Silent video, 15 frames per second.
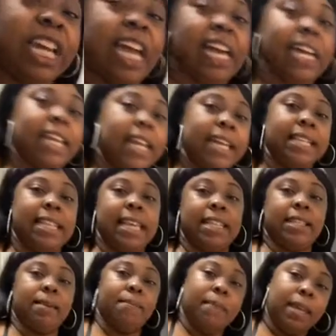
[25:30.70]
acting like
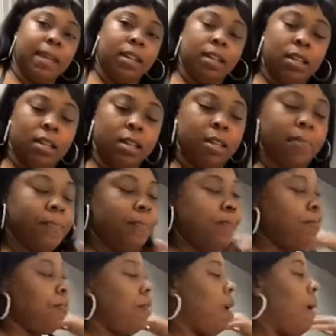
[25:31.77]
that to me.
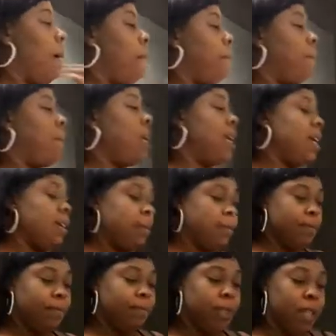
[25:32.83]
But
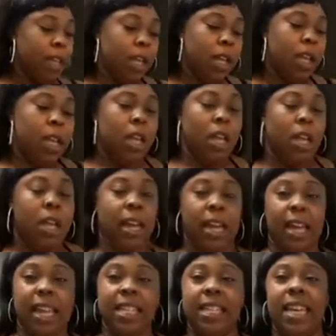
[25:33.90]

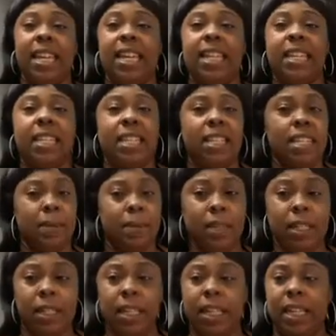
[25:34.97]
like I said, this is some
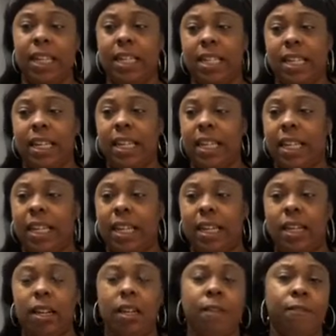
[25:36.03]
good easy
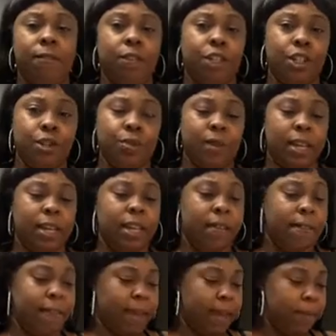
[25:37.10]
eating for you and
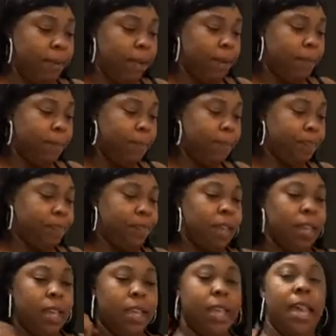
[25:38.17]
your family.
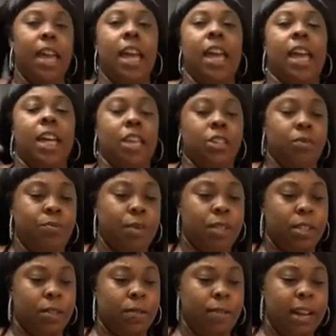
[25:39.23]
And you
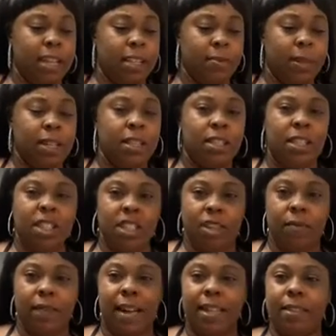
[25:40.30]
put some rice with it, so
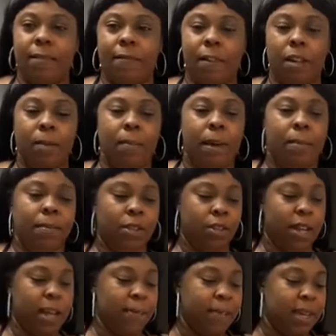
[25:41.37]
the rice will fill them up, so
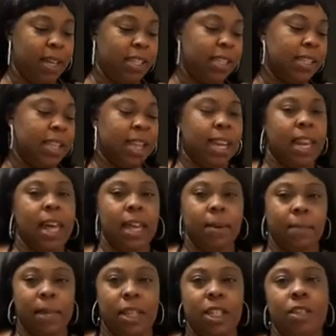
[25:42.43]
that, because it's not a lot
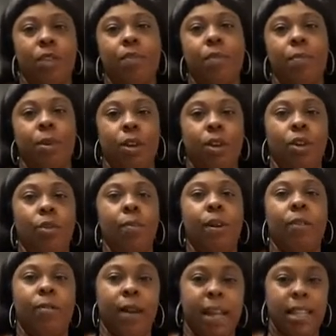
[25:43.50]
of meat, so if you put a little bit
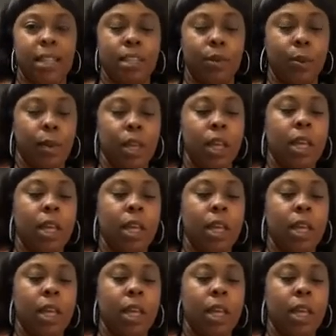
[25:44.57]
of rice to it,